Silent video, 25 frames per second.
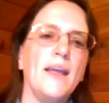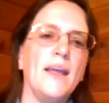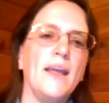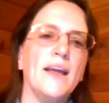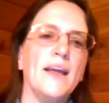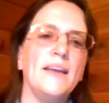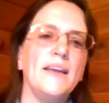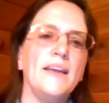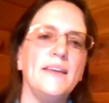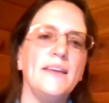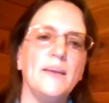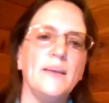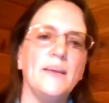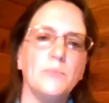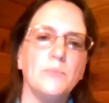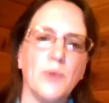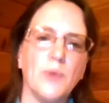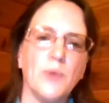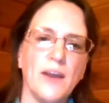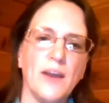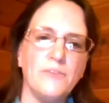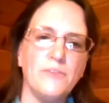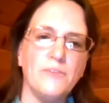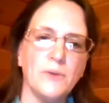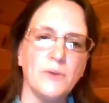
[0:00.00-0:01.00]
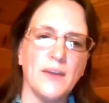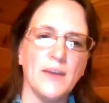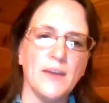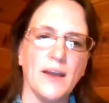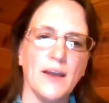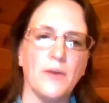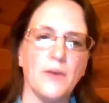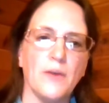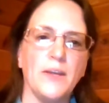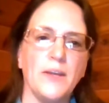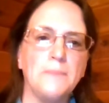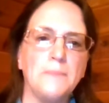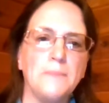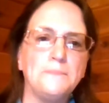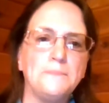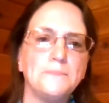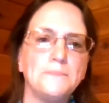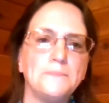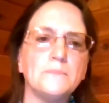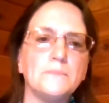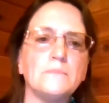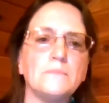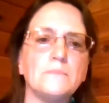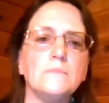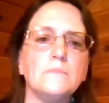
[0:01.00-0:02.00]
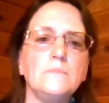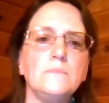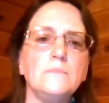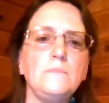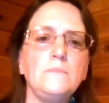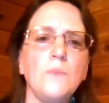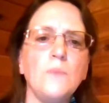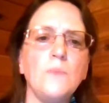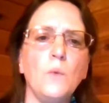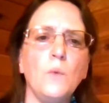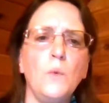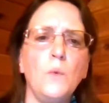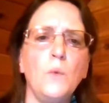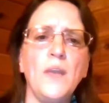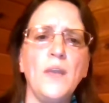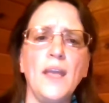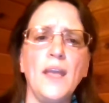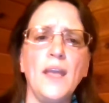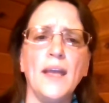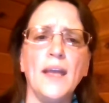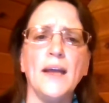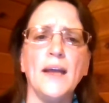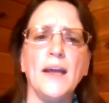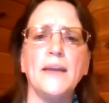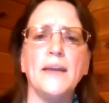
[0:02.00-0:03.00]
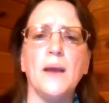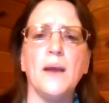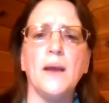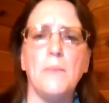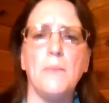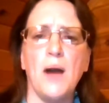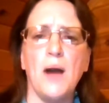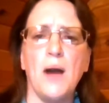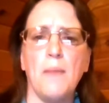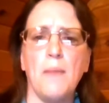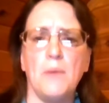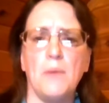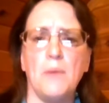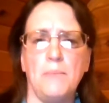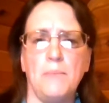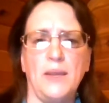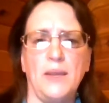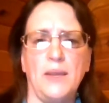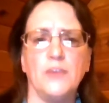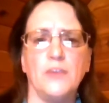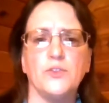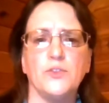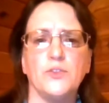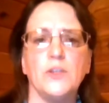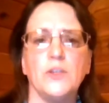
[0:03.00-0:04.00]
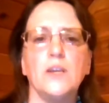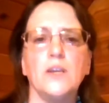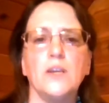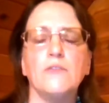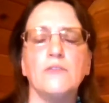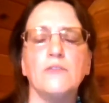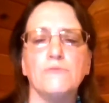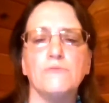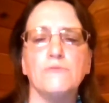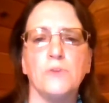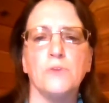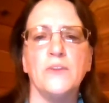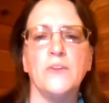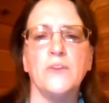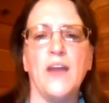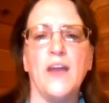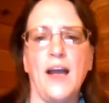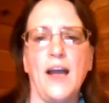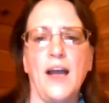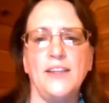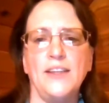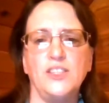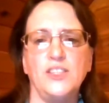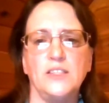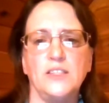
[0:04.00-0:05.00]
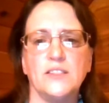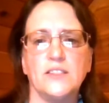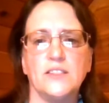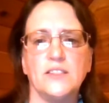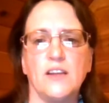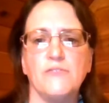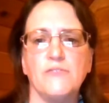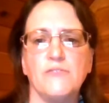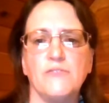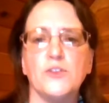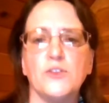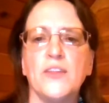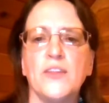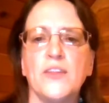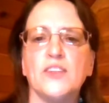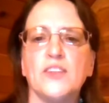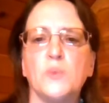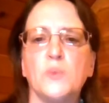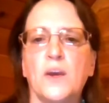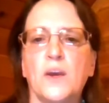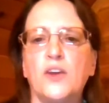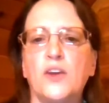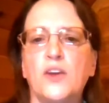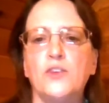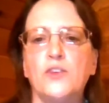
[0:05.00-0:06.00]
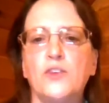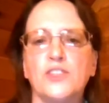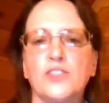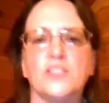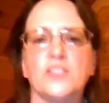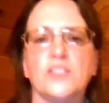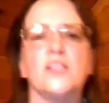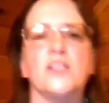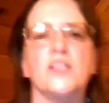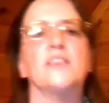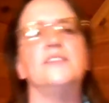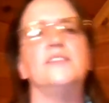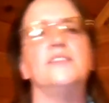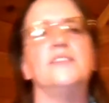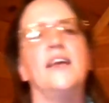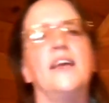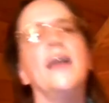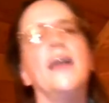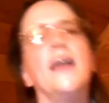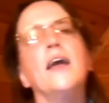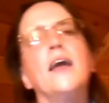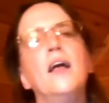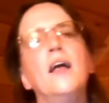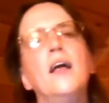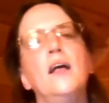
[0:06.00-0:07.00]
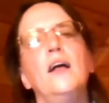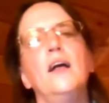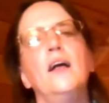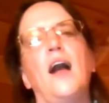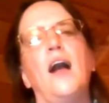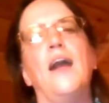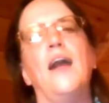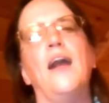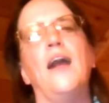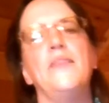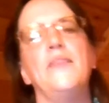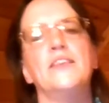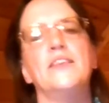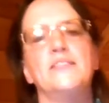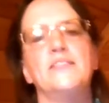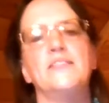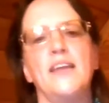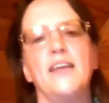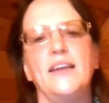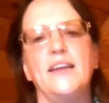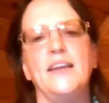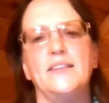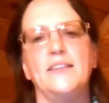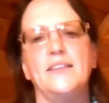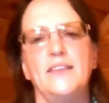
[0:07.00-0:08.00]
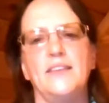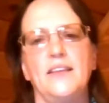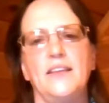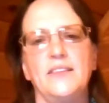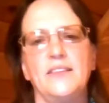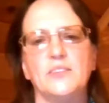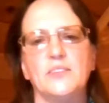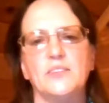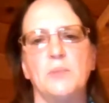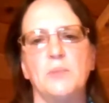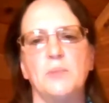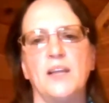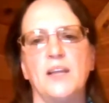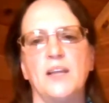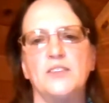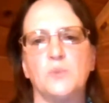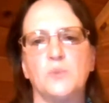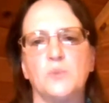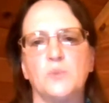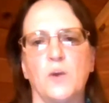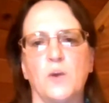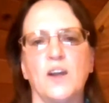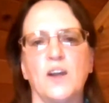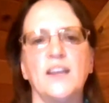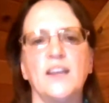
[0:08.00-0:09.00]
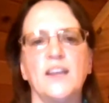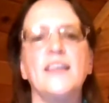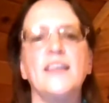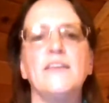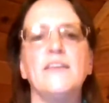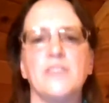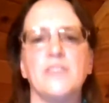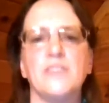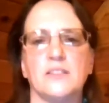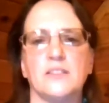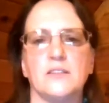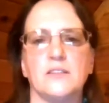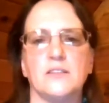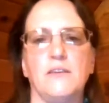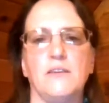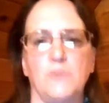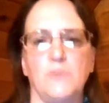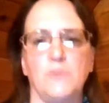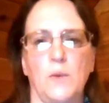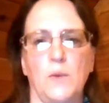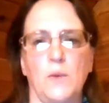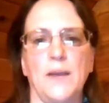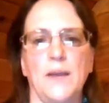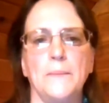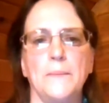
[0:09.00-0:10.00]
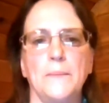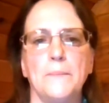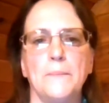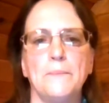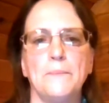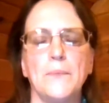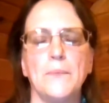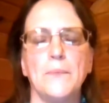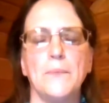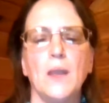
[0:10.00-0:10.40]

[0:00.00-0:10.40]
and in Bradford County, we had a pop-up pantry for the hygiene stuff. So that's where you just like say, on this day in this place, we're going to give this stuff away.